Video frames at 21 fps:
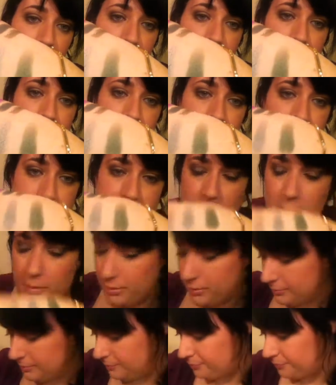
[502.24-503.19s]
So that's that
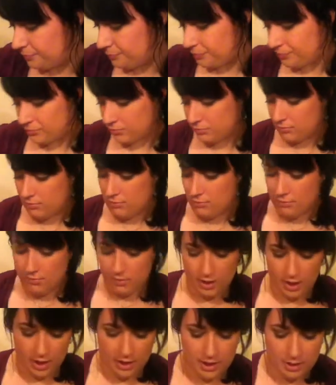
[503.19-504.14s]
one.
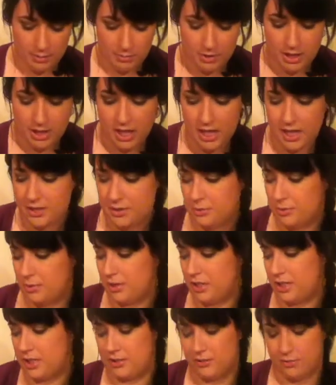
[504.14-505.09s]
And then my last
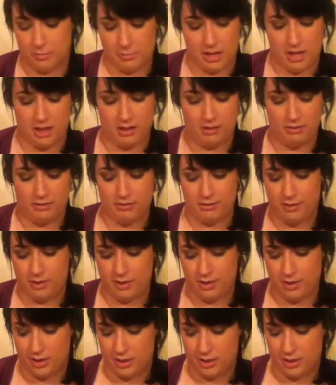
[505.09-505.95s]
one is from e.l.f.